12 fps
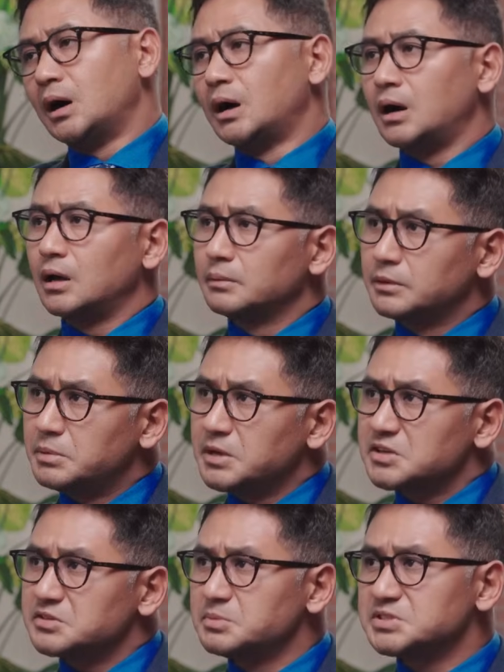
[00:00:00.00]
The
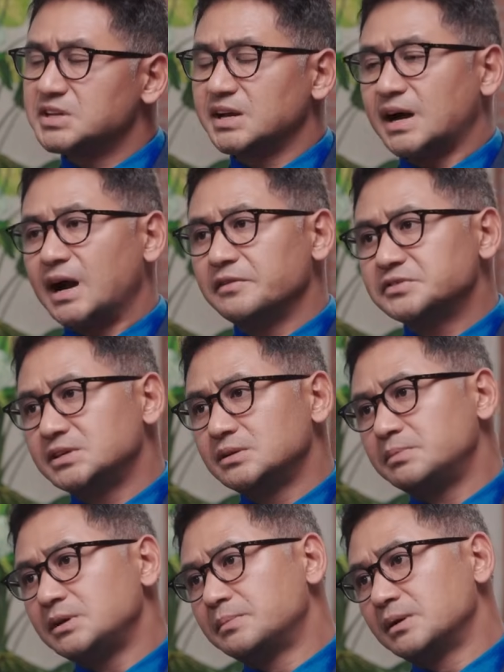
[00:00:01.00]
biggest mistake I've
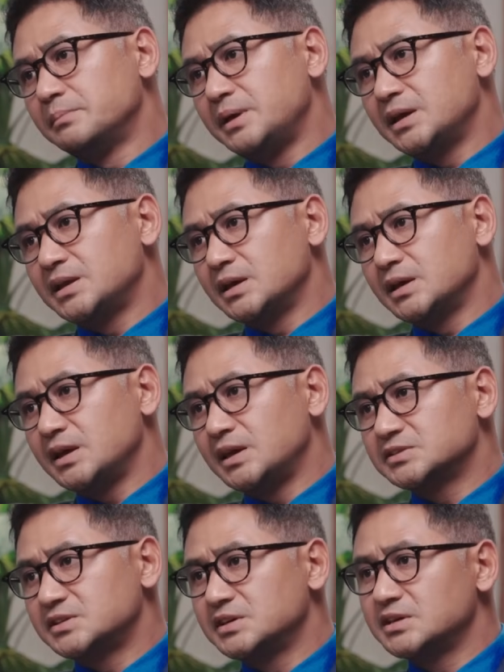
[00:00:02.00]
seen people making
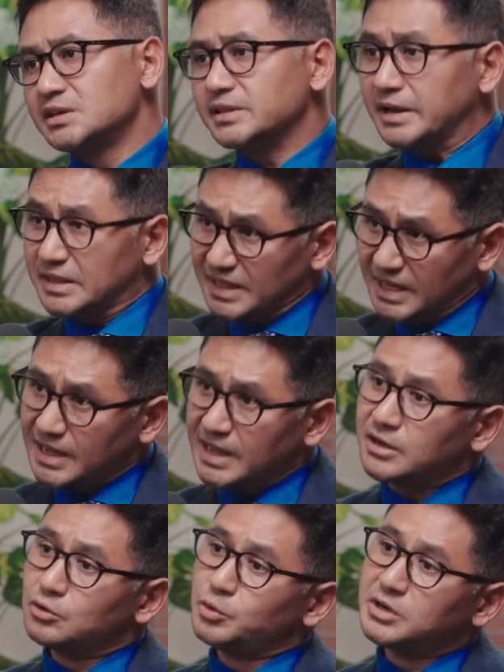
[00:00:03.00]
is thinking that they
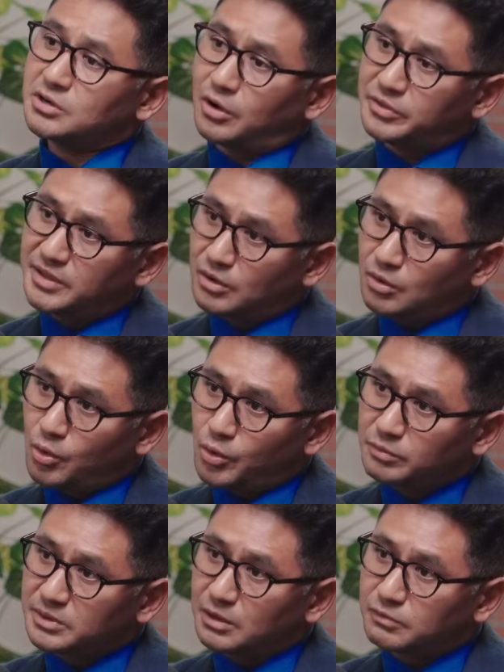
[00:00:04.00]
can do it on their
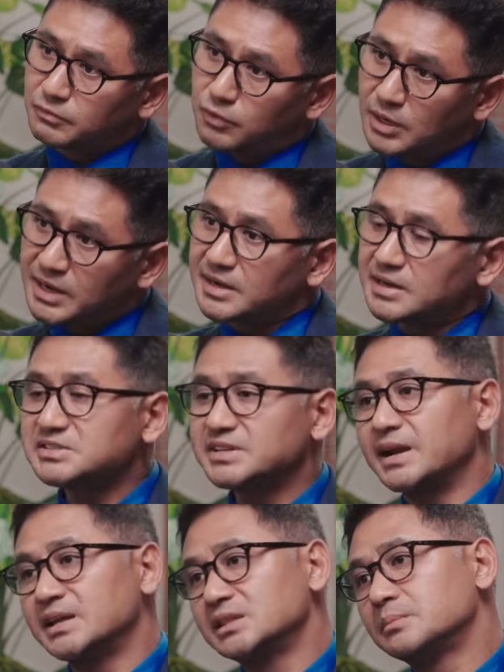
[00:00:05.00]
own without fully
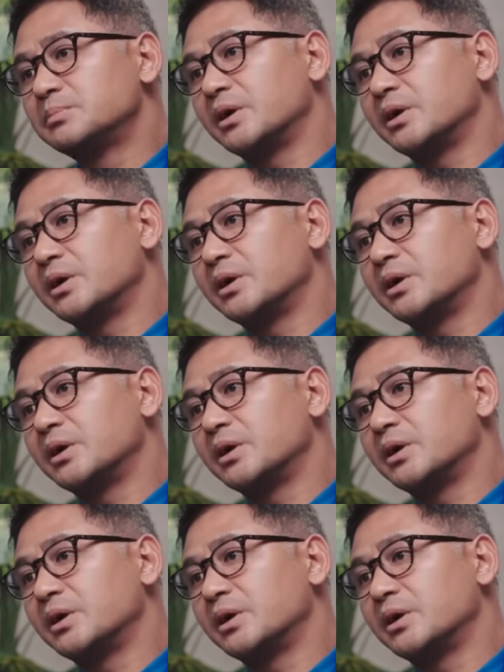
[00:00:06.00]
understanding the